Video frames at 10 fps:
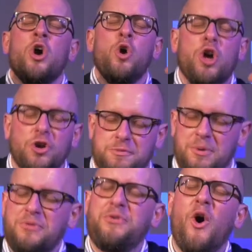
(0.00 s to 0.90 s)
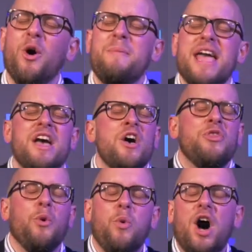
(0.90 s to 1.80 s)
who goes before me,
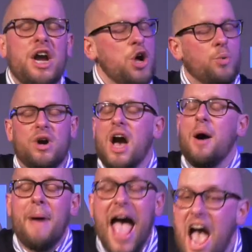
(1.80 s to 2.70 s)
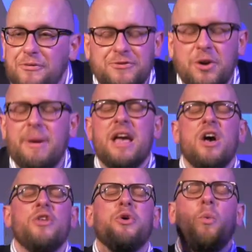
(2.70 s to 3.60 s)
the one who will come after me,
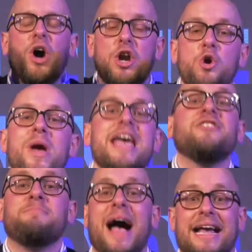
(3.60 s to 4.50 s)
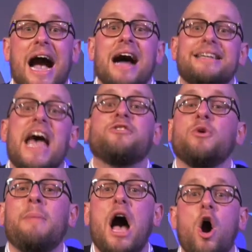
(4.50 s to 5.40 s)
the one who is my God. That's
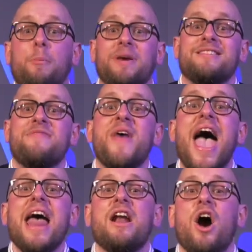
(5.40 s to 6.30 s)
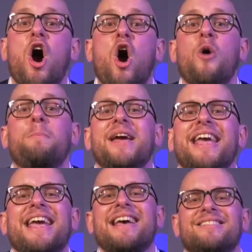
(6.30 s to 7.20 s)
where my hope is, and that
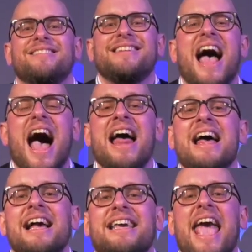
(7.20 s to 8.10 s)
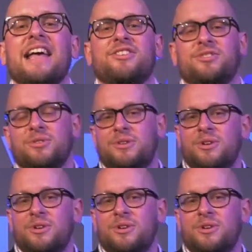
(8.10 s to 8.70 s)
hope is not canceled.